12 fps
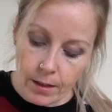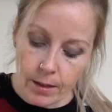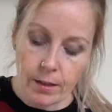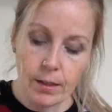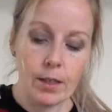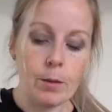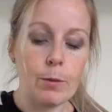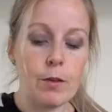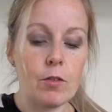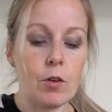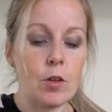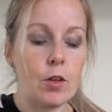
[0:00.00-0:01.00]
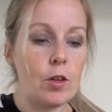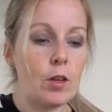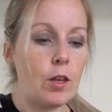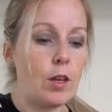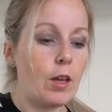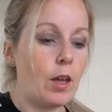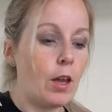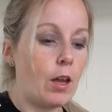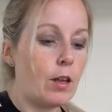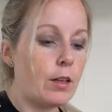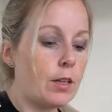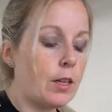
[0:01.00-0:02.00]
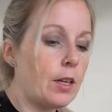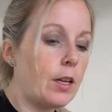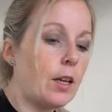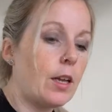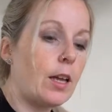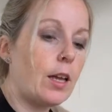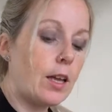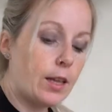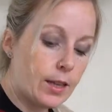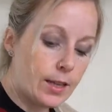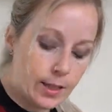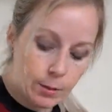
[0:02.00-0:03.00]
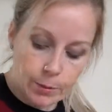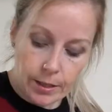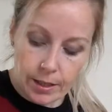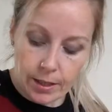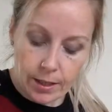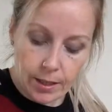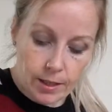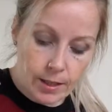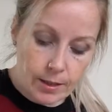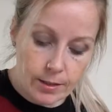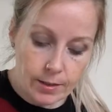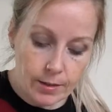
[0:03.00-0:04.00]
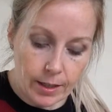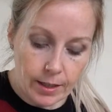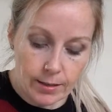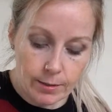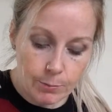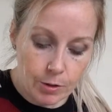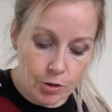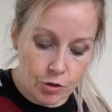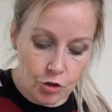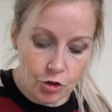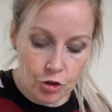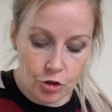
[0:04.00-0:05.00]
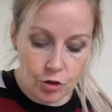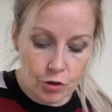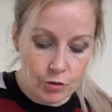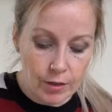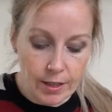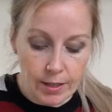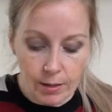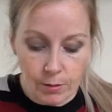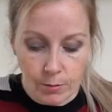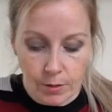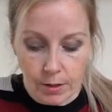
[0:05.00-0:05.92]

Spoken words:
Tiny bit of oil and a little bit of smush around.